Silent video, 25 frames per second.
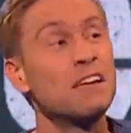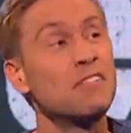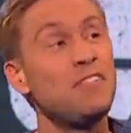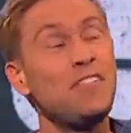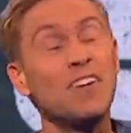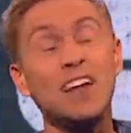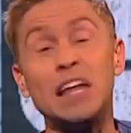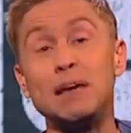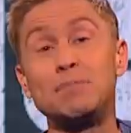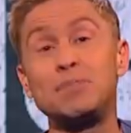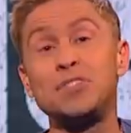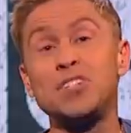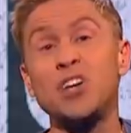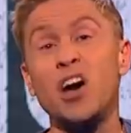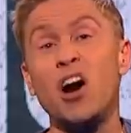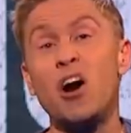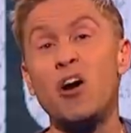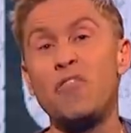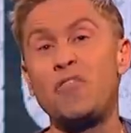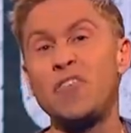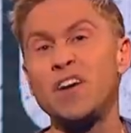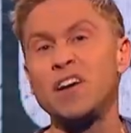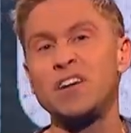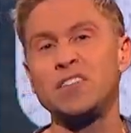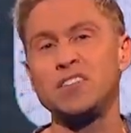Philip
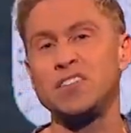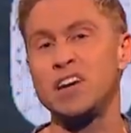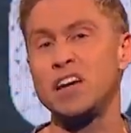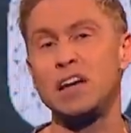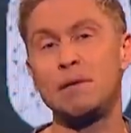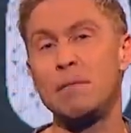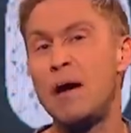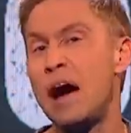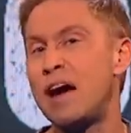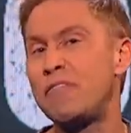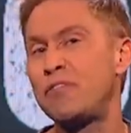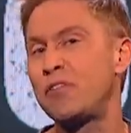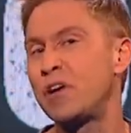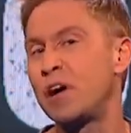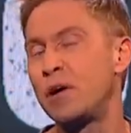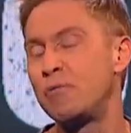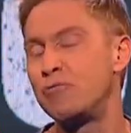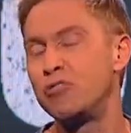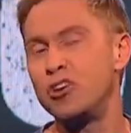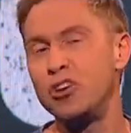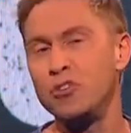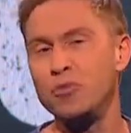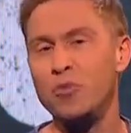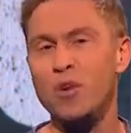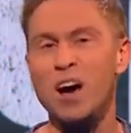Schofield's on, I'm halfway up
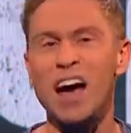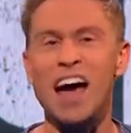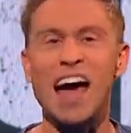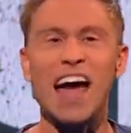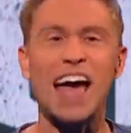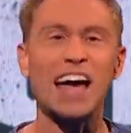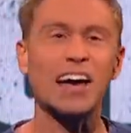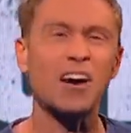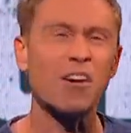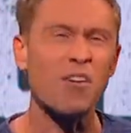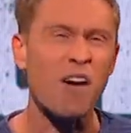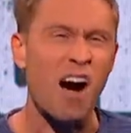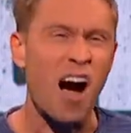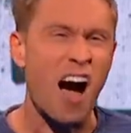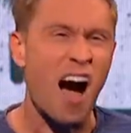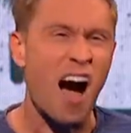runway, go